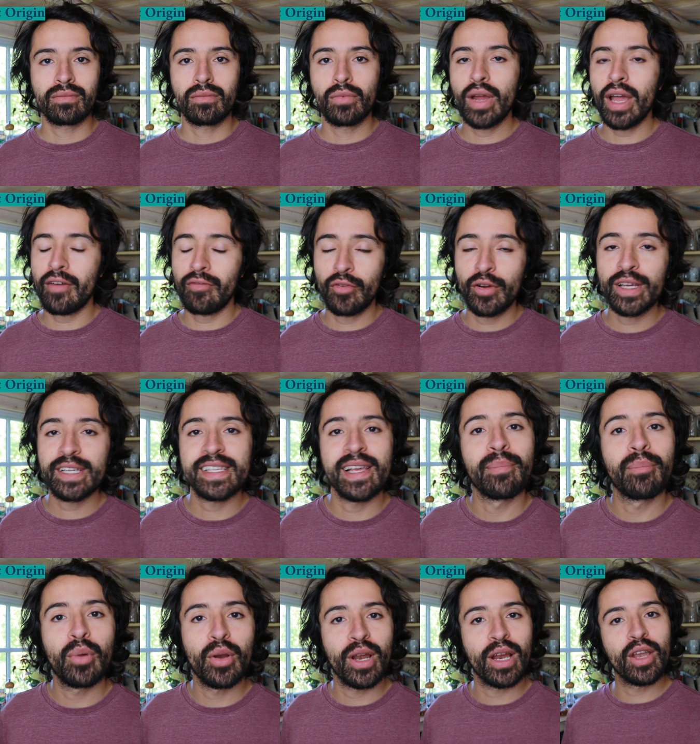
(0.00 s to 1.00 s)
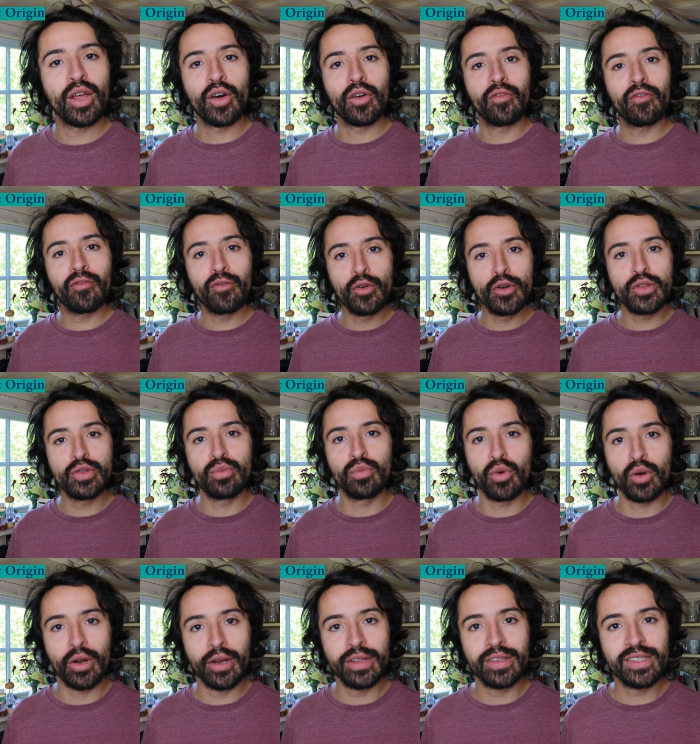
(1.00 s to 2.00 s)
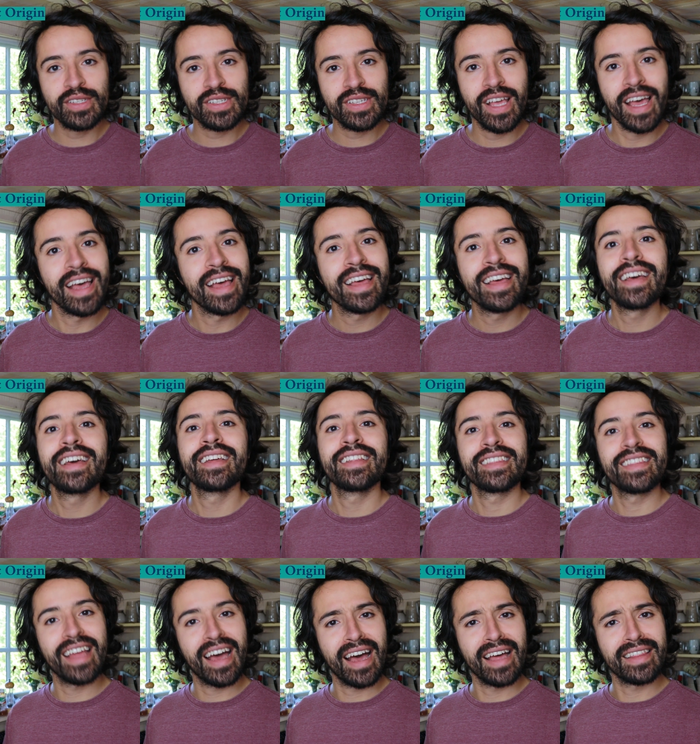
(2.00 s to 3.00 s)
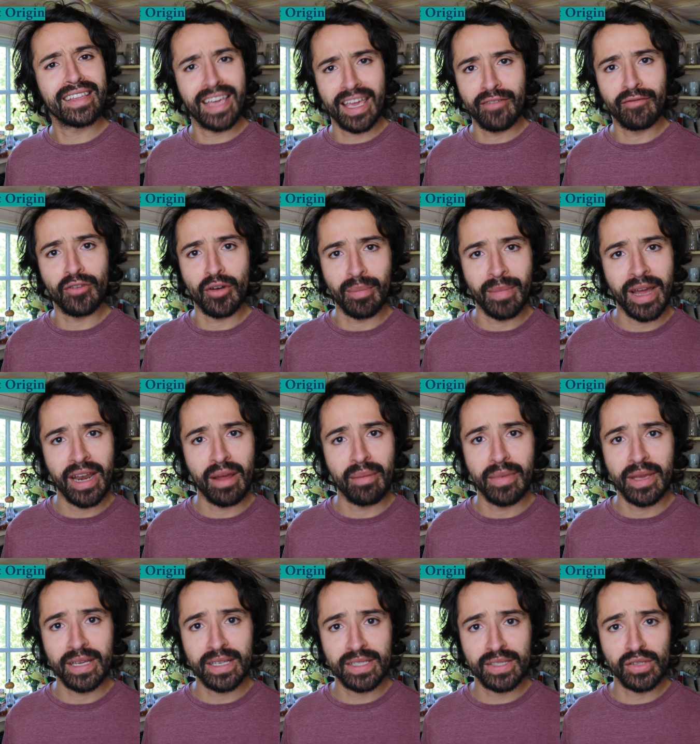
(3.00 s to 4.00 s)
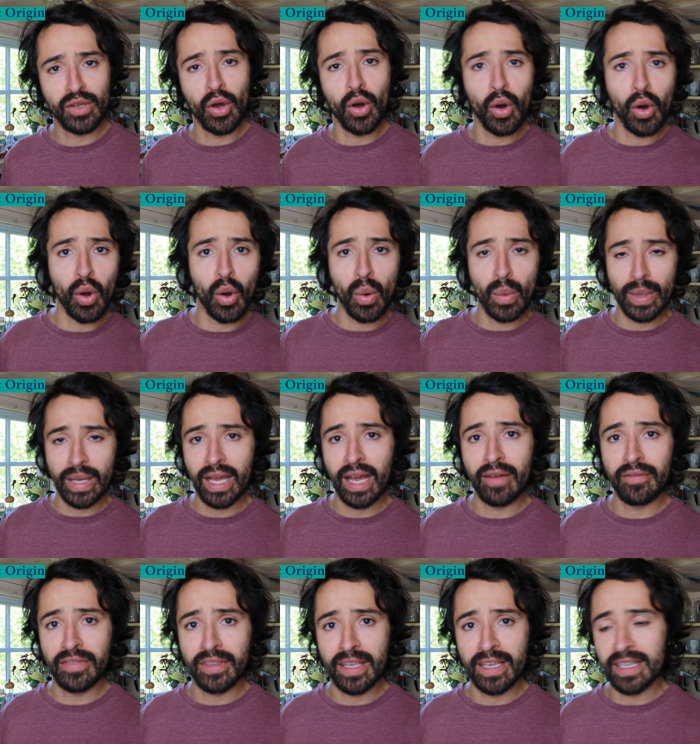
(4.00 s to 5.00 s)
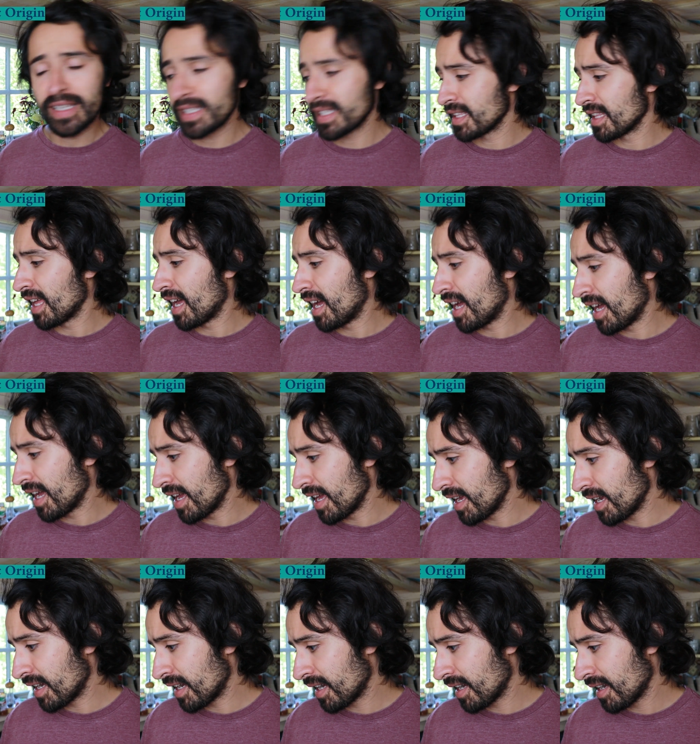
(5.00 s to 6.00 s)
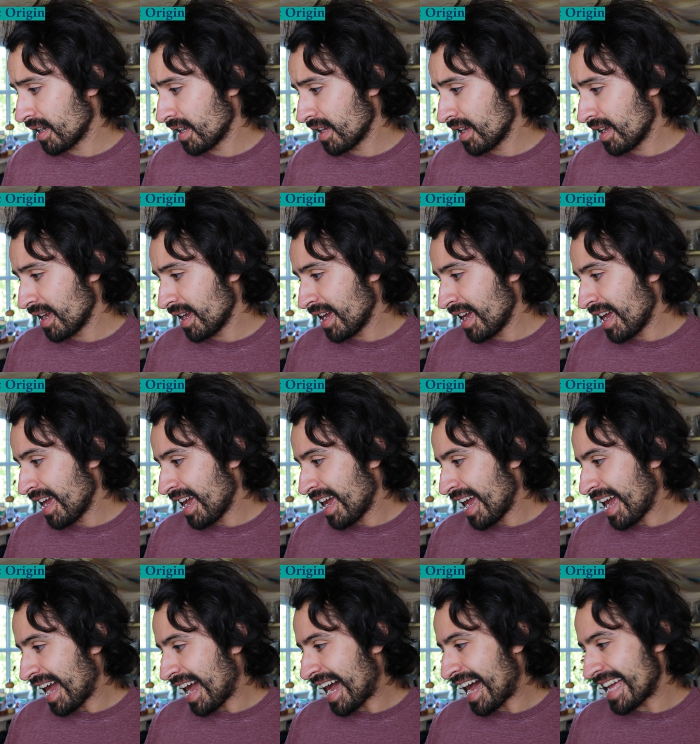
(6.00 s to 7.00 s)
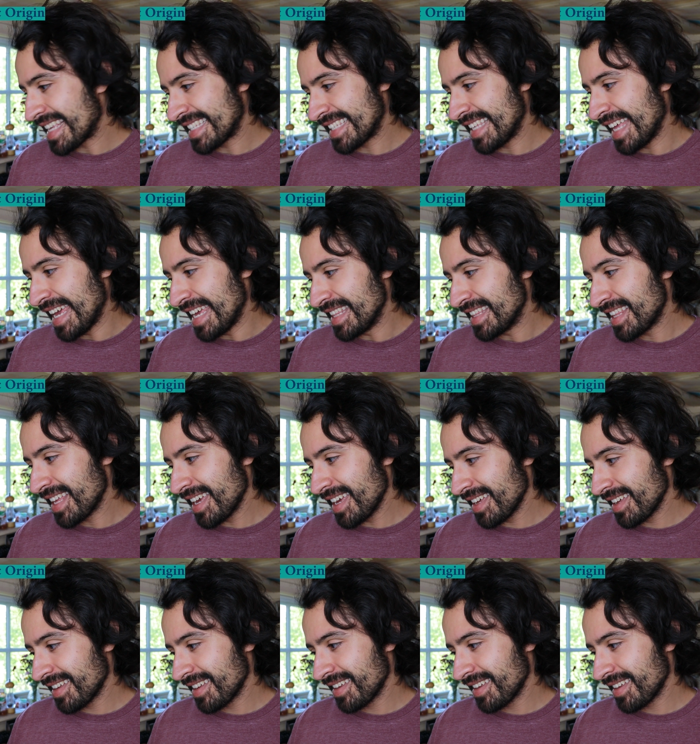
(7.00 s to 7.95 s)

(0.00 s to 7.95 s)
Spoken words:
We have, for example, a lot of food words that came from Arabic. So we have things like aceite,